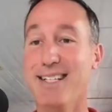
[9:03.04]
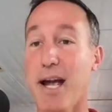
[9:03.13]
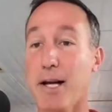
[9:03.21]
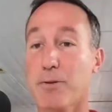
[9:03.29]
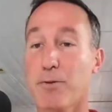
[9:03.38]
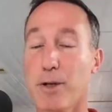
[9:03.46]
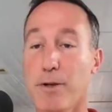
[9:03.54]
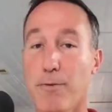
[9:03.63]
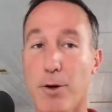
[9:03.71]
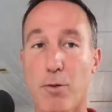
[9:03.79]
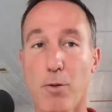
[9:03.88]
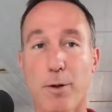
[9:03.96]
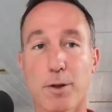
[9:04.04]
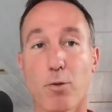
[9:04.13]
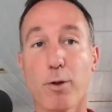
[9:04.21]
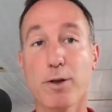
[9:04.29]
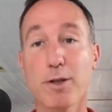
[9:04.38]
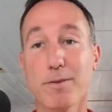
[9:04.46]
tax-free for the rewards,
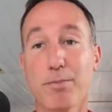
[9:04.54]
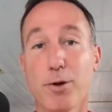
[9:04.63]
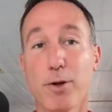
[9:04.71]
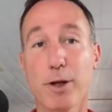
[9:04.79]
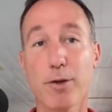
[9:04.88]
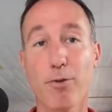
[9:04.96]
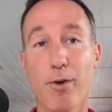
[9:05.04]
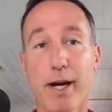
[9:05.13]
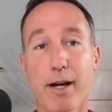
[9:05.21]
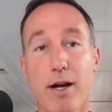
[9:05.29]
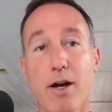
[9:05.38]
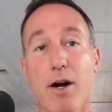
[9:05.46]
which is pretty great.